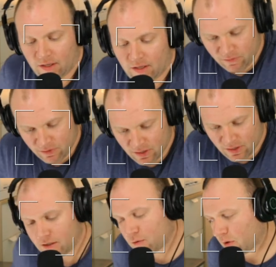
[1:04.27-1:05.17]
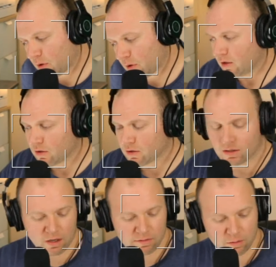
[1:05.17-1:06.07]
FEIC 2018 just got
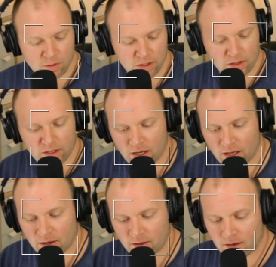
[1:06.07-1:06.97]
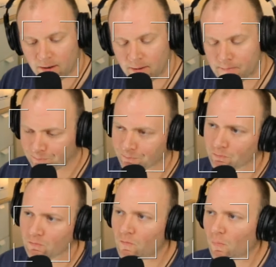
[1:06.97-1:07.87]
over with, and
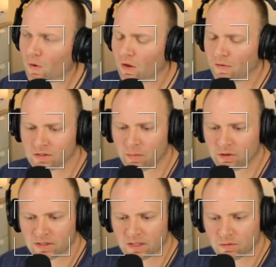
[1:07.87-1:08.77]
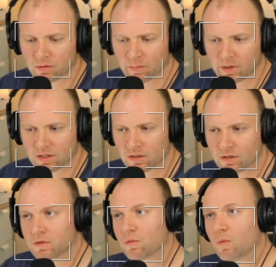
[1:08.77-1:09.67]
there's a couple things I just want to mention too
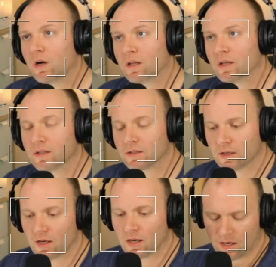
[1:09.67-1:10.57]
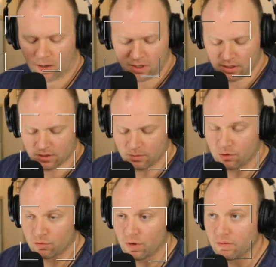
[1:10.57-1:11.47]
as well. Is I'm getting some
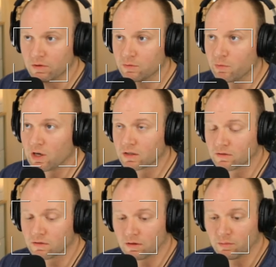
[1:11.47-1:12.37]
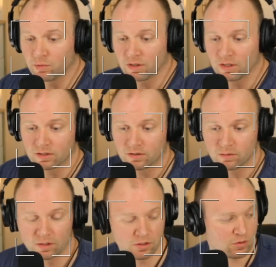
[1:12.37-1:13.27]
great responses from the book. It's doing
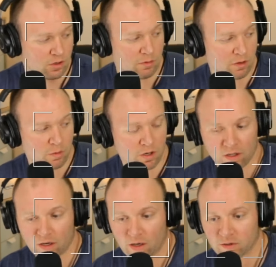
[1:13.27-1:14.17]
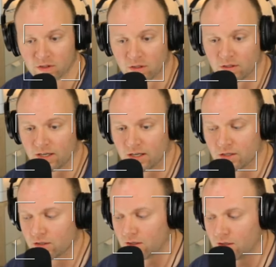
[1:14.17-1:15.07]
extremely well on Amazon. There's
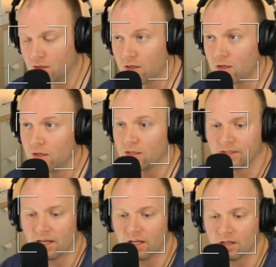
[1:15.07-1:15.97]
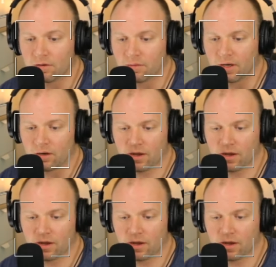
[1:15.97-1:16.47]
actually a sale on it right now.